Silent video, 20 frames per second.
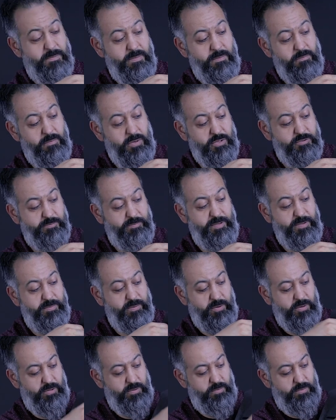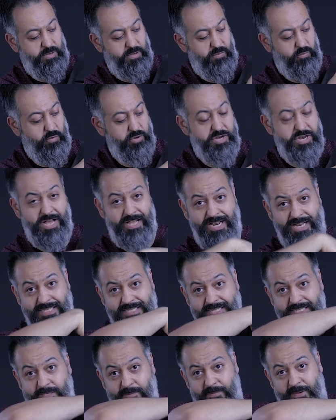most people would not
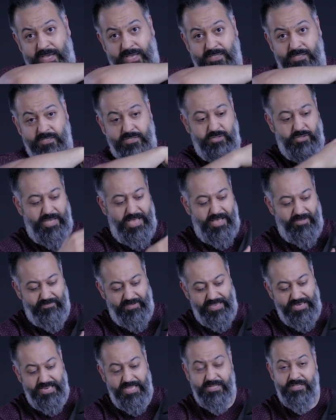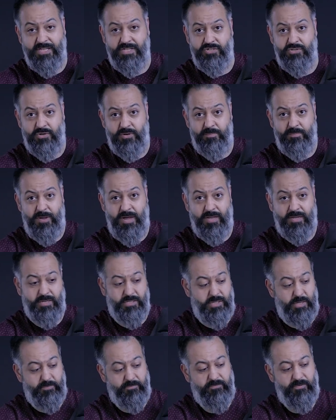anticipate to have any additional
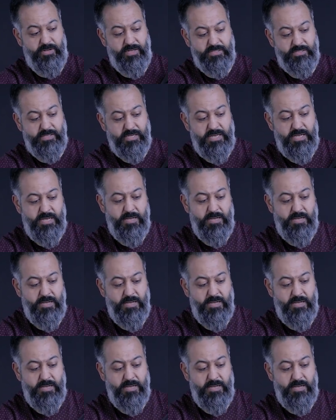pocket up front.